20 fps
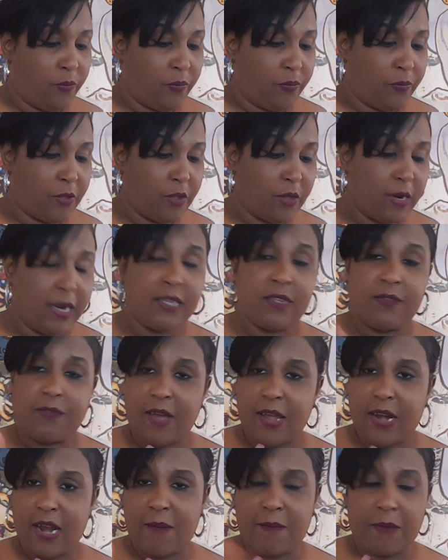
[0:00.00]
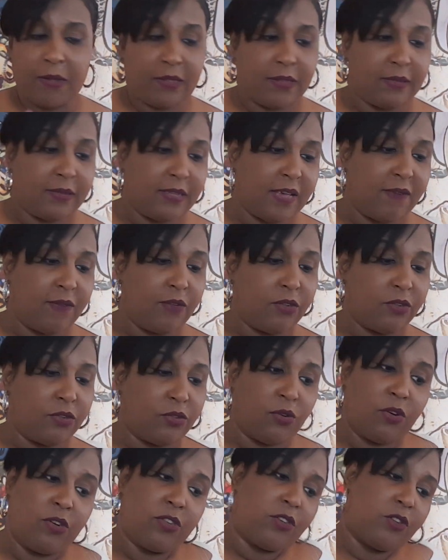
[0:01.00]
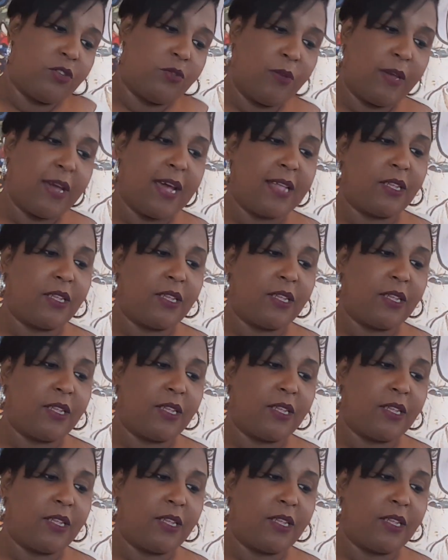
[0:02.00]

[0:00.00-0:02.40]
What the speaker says: Let's find out about the Seven of Swords, because we got the